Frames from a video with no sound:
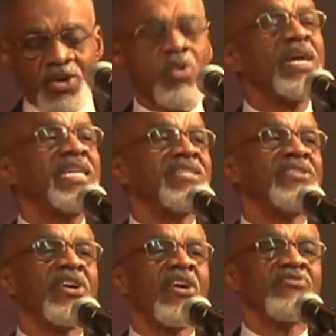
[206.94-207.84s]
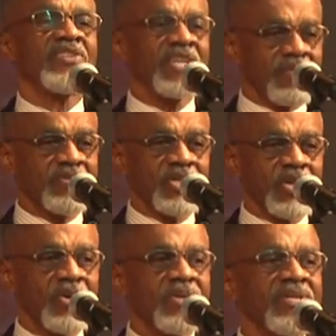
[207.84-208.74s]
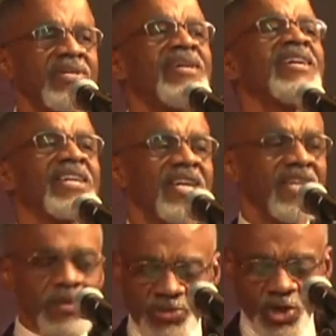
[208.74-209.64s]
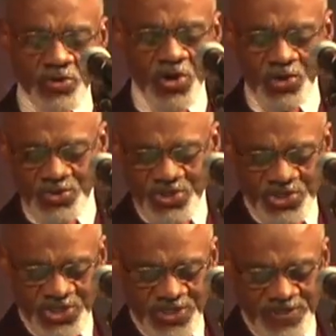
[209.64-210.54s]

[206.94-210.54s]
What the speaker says: Queen of Calypso, Calypso Rose.